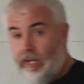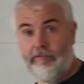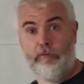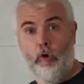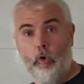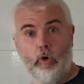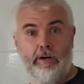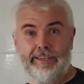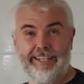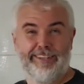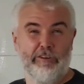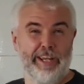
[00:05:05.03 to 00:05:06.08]
be a 4.
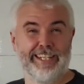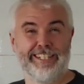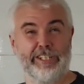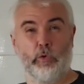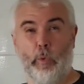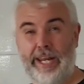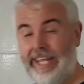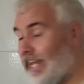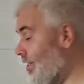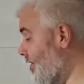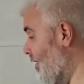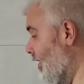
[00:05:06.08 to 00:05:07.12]
That only gets you to
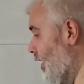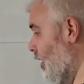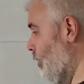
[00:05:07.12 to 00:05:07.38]
28.